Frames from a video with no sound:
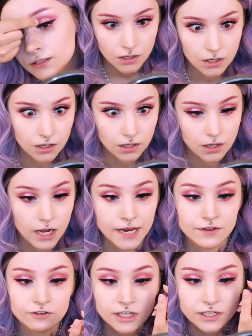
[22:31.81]
I
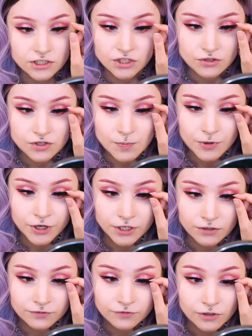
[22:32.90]
never get used to putting
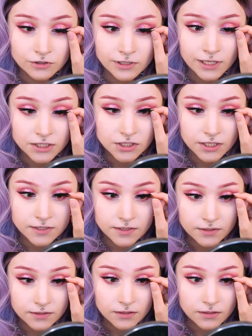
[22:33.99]
on false lashes.